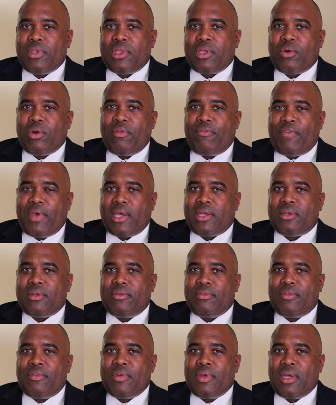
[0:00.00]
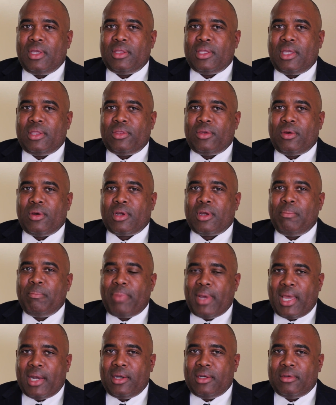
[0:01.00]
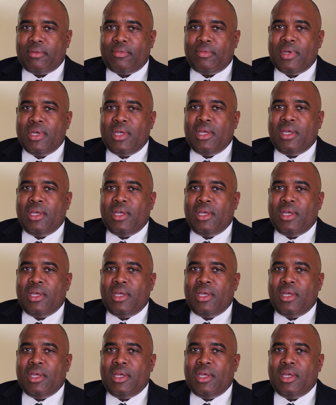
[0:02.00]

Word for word: that they're effective, that they're competitive,